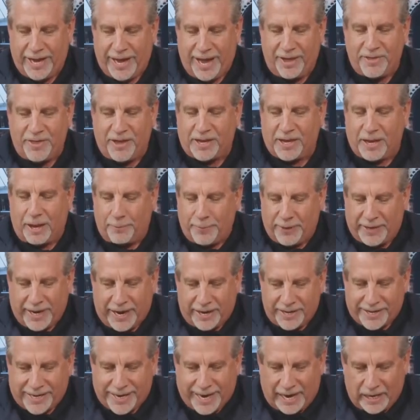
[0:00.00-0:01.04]
And then coming
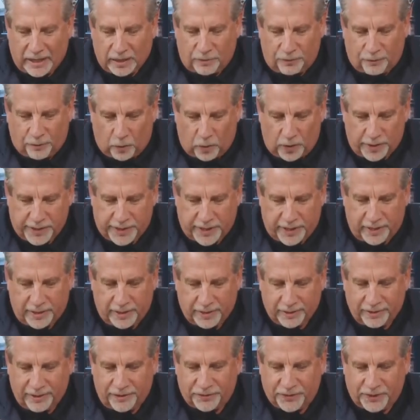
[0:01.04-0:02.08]
out of California,
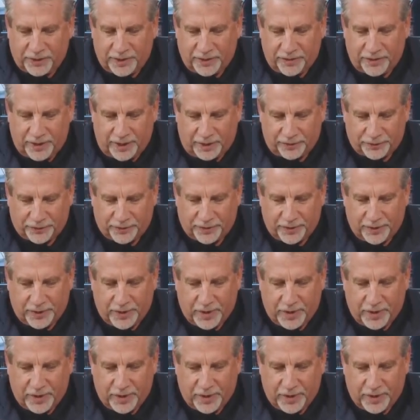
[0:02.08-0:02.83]
listen to this.